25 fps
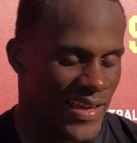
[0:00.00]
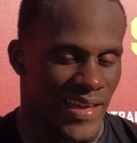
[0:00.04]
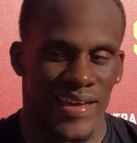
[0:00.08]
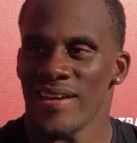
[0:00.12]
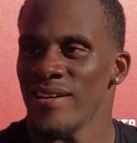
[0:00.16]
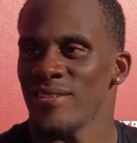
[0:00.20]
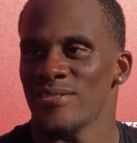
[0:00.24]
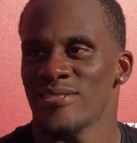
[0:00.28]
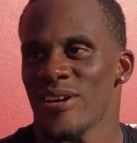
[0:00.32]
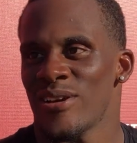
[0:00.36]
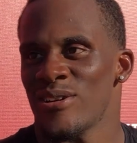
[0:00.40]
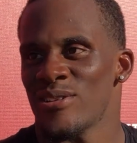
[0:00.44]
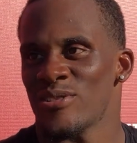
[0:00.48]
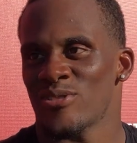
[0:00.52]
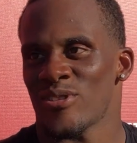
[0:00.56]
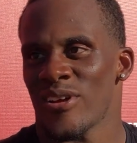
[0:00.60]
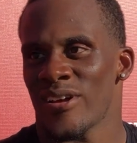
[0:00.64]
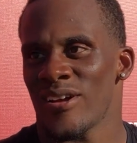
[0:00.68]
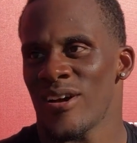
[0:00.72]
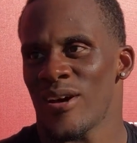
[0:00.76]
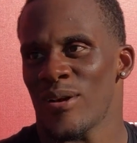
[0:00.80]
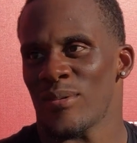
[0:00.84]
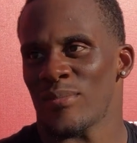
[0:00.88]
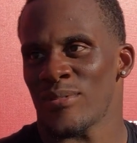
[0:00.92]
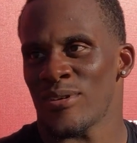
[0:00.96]
he'll tell you straight
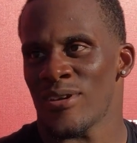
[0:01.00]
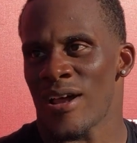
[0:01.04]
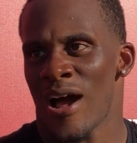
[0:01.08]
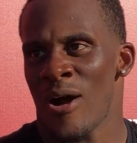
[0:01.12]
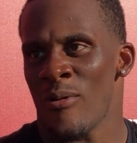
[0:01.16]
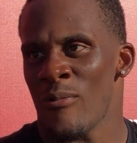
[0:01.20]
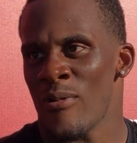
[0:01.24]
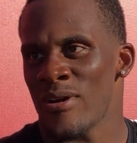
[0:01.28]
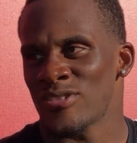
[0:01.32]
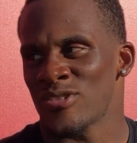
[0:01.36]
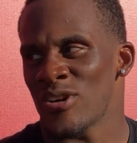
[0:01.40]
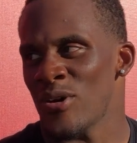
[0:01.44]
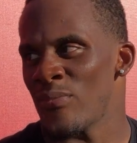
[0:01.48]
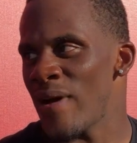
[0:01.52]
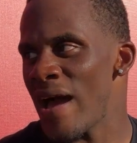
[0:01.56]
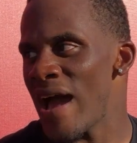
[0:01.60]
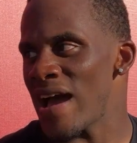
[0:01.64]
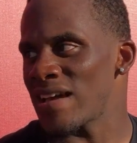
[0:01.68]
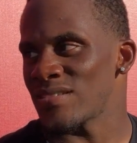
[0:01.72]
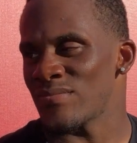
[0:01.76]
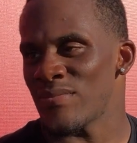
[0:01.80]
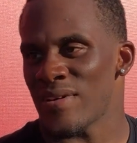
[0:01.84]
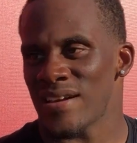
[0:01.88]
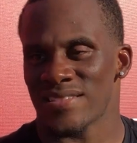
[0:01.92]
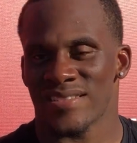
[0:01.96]
up. You know, I went to him, I
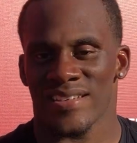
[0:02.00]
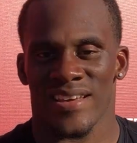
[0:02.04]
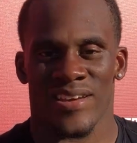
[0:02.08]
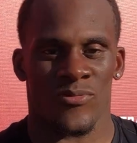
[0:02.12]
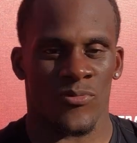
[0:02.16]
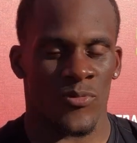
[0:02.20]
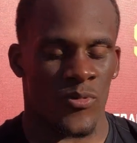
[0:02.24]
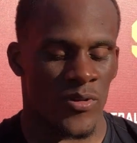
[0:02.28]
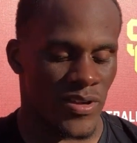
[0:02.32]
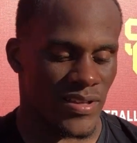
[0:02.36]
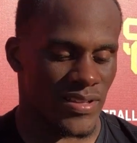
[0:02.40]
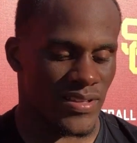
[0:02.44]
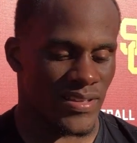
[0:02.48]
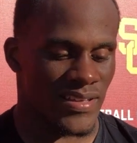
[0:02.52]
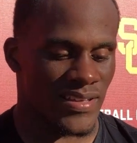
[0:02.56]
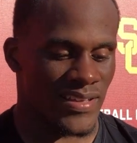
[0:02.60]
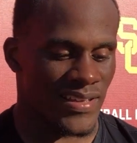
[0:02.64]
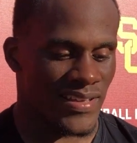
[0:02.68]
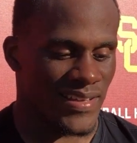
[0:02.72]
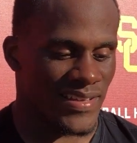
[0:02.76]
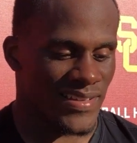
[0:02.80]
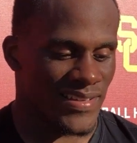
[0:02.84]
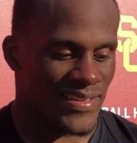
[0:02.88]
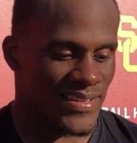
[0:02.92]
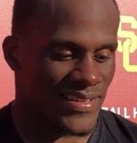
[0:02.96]
asked him, I said,
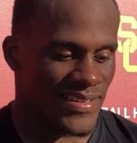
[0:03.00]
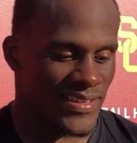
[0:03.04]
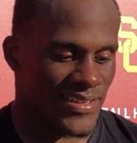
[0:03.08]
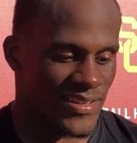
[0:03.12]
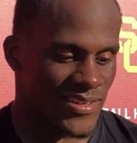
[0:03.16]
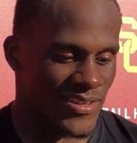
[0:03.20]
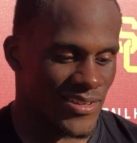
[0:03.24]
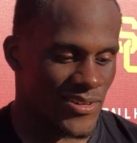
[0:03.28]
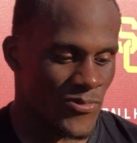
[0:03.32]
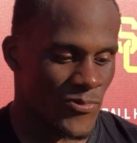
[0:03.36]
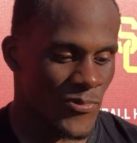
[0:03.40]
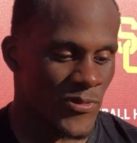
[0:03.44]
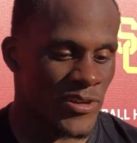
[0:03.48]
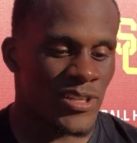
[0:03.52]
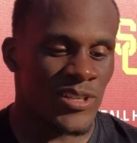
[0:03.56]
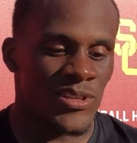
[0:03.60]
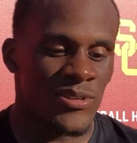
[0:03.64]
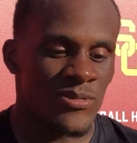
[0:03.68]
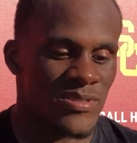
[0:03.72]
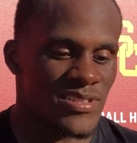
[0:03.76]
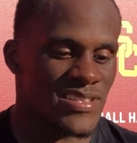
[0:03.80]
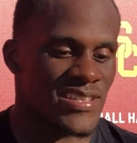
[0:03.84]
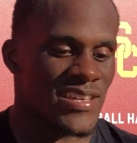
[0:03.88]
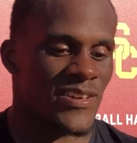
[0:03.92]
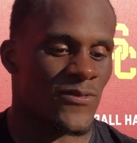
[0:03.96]
what do you
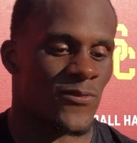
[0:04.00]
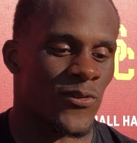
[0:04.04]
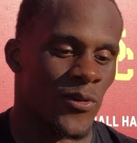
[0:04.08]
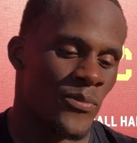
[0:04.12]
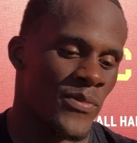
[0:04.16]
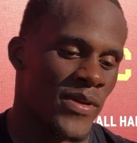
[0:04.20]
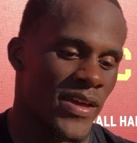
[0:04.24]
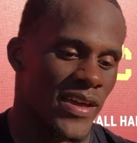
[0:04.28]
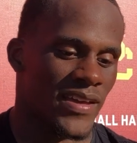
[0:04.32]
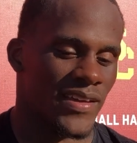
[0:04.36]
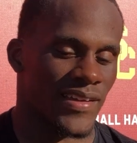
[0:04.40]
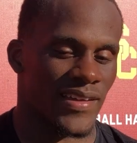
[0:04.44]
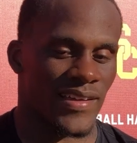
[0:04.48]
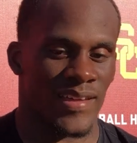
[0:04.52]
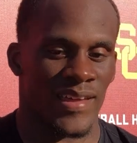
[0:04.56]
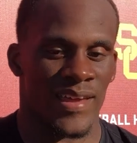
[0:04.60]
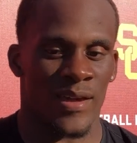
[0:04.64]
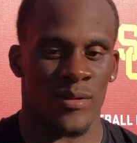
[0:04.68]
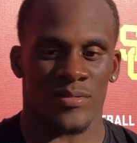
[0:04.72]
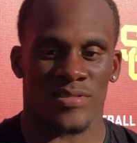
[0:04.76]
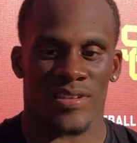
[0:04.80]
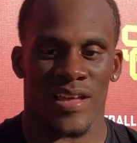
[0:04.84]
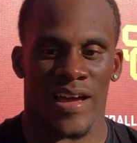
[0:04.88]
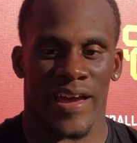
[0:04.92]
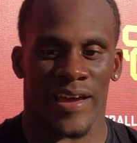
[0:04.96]
see for me? He
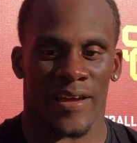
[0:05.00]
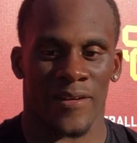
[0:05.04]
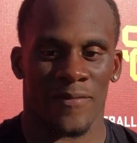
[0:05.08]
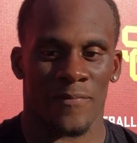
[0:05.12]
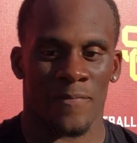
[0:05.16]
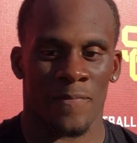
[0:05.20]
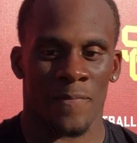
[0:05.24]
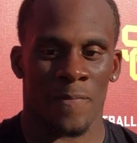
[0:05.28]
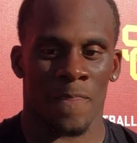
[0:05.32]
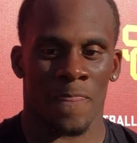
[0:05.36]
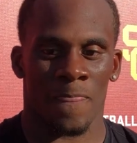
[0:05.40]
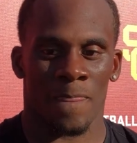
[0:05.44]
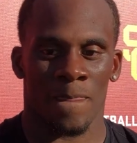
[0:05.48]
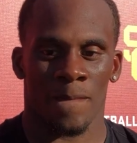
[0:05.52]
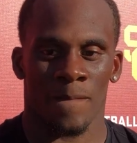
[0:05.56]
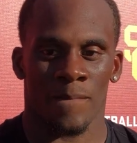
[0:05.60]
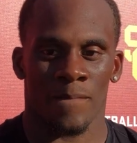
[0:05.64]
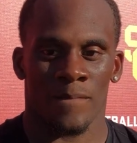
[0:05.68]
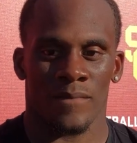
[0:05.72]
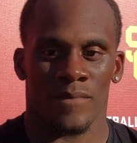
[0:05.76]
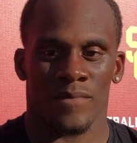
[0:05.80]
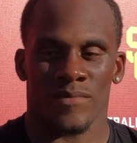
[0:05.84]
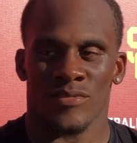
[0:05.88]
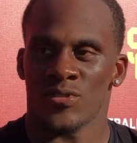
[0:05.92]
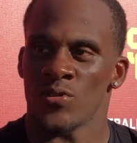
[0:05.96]
was like,
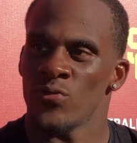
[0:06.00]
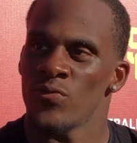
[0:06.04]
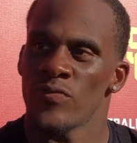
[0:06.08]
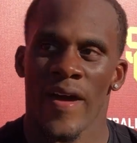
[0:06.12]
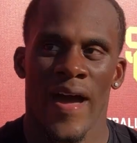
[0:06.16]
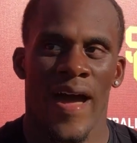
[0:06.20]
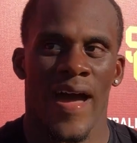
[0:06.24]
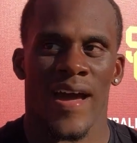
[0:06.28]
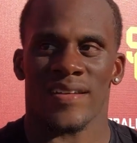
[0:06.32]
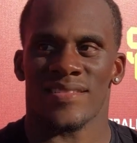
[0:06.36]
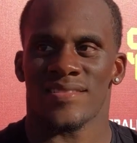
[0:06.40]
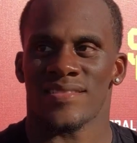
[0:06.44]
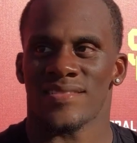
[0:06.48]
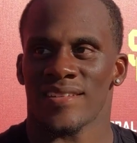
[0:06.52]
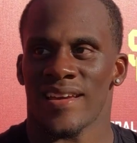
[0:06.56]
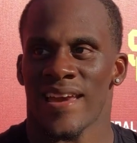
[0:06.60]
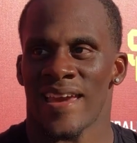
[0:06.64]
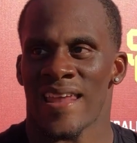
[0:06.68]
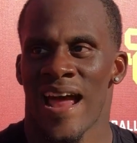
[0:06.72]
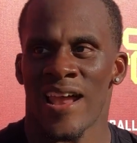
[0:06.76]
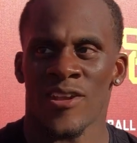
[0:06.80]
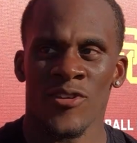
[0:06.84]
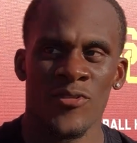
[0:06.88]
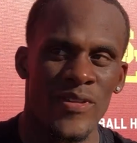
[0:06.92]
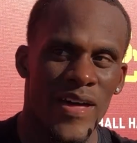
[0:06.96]
too fast.
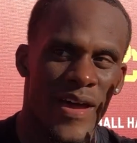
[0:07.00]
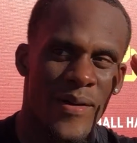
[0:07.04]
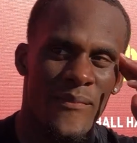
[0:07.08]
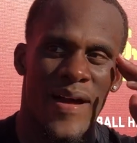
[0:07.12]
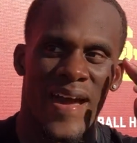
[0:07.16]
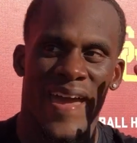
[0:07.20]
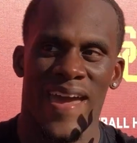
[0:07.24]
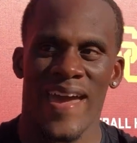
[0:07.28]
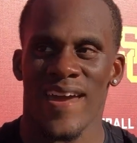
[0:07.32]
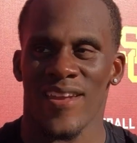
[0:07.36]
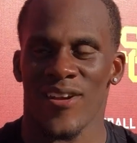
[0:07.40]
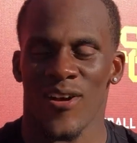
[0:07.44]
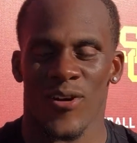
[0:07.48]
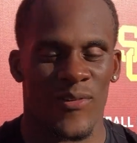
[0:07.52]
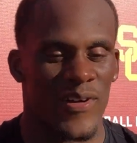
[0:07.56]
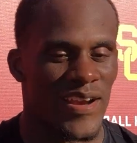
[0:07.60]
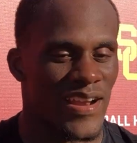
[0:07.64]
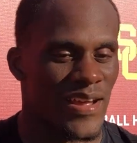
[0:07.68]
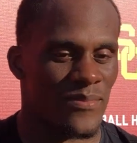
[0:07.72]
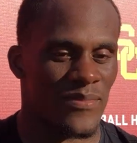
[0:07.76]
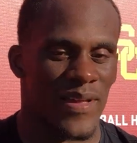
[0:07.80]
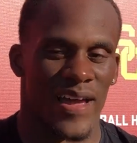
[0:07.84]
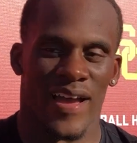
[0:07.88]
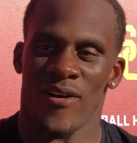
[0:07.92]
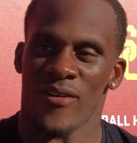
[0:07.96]
And I knew that in my head already.
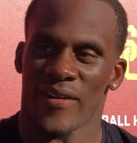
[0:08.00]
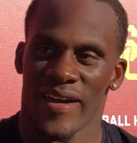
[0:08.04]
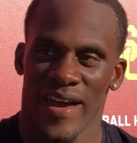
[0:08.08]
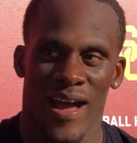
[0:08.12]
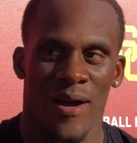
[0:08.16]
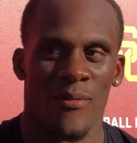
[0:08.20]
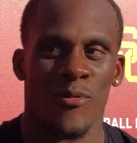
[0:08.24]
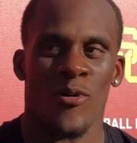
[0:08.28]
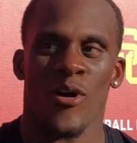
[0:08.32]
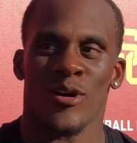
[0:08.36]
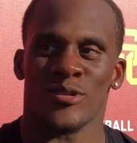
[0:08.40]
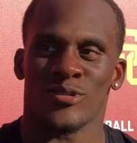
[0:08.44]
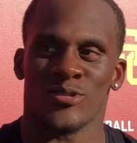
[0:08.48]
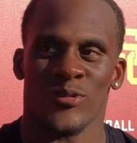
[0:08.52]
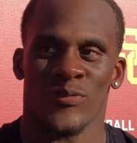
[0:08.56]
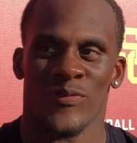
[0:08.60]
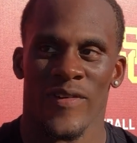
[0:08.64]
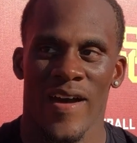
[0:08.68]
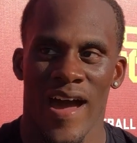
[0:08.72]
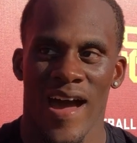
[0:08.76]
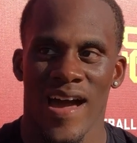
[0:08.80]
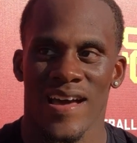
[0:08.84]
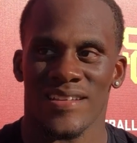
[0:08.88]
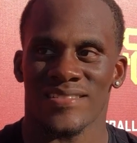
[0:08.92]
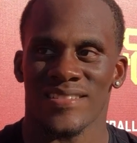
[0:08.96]
I'm like, okay, I'm going too
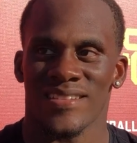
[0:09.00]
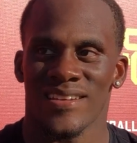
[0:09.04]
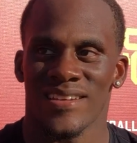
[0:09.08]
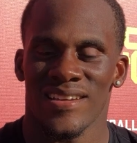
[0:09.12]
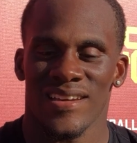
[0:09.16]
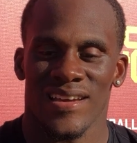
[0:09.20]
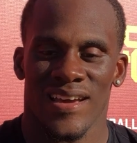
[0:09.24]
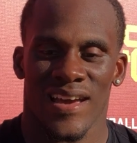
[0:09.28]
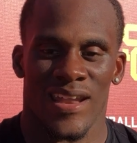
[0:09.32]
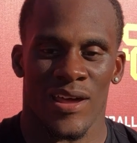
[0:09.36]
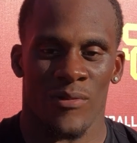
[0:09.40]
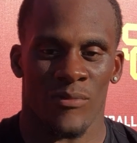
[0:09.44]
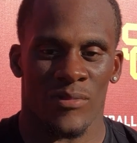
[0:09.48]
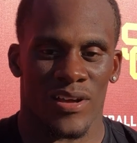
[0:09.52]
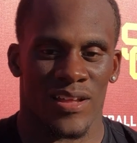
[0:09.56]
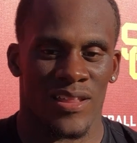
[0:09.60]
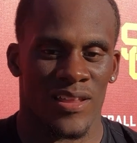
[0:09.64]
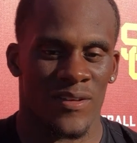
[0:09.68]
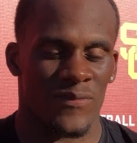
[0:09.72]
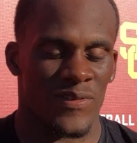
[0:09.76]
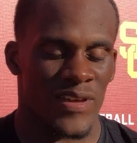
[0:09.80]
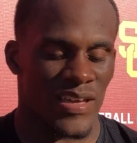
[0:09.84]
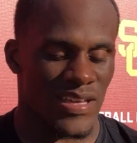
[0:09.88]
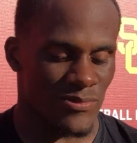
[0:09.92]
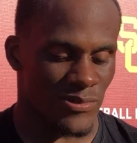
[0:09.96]
fast. And then
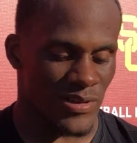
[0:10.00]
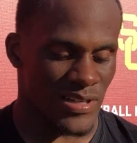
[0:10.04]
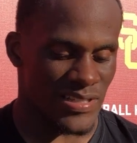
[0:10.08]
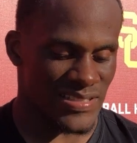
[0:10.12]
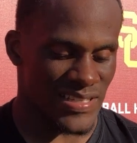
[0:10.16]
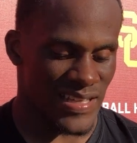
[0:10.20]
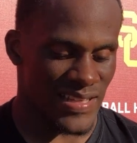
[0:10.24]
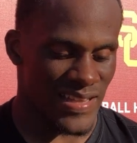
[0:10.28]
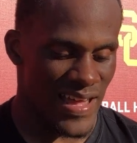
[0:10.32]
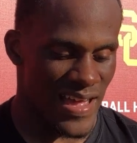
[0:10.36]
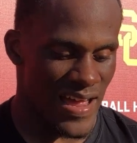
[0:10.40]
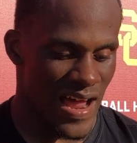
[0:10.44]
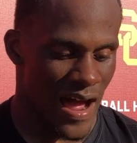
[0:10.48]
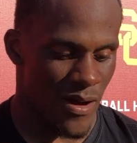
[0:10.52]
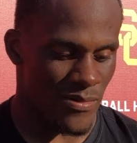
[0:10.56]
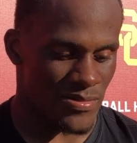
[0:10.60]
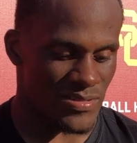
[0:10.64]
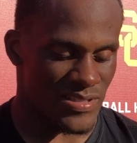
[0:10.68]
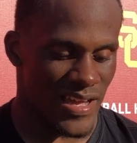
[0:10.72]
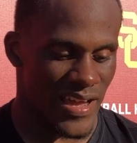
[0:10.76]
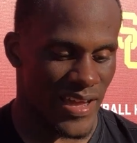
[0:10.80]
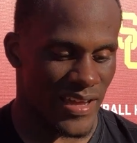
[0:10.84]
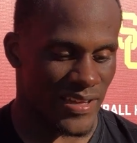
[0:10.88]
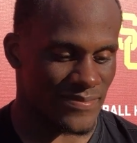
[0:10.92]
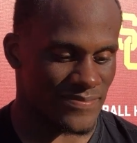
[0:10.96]
when he said that, I was
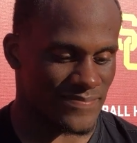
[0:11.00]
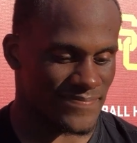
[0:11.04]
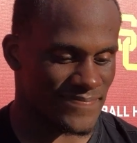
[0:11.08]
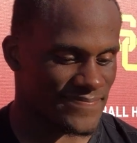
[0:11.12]
like,